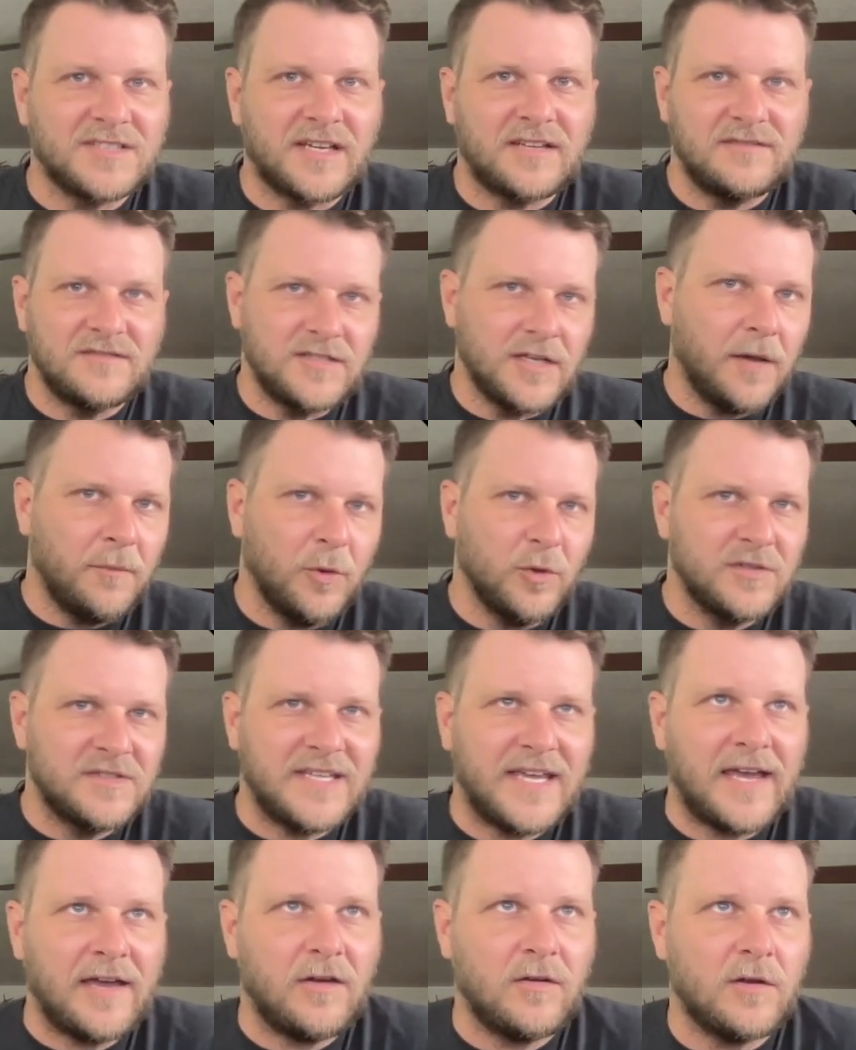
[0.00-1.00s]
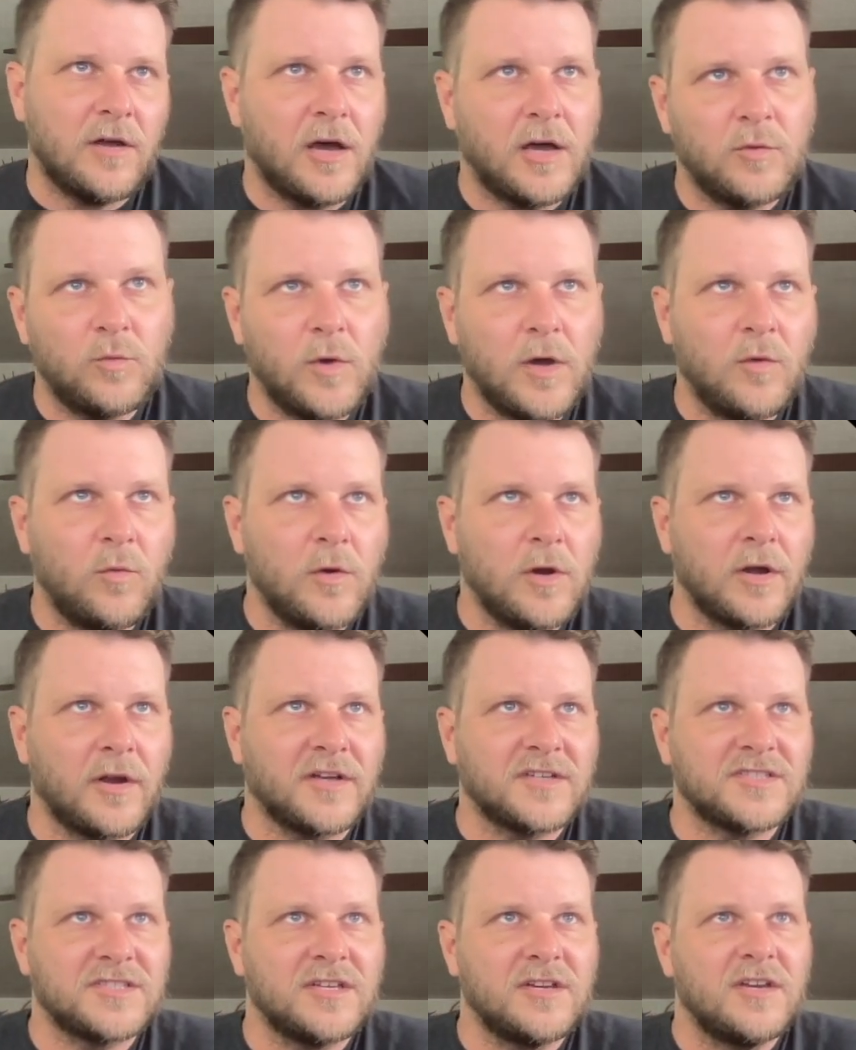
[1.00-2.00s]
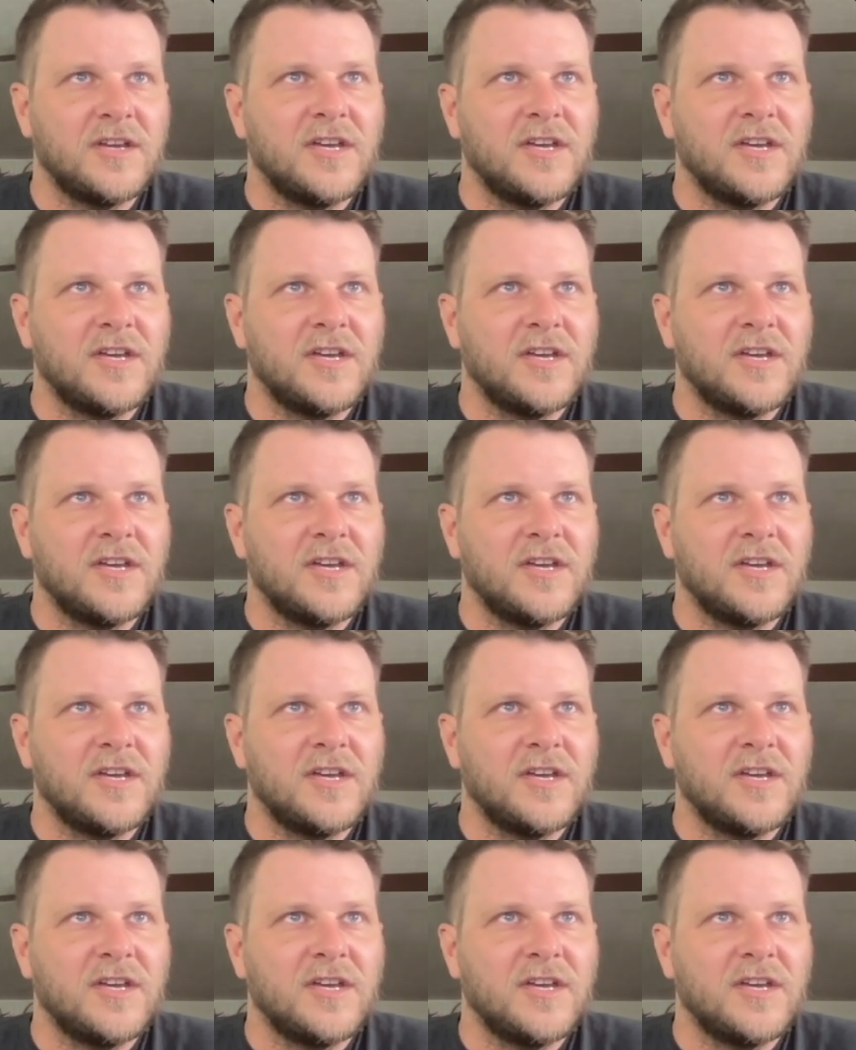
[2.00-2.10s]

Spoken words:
I doubled down on what works.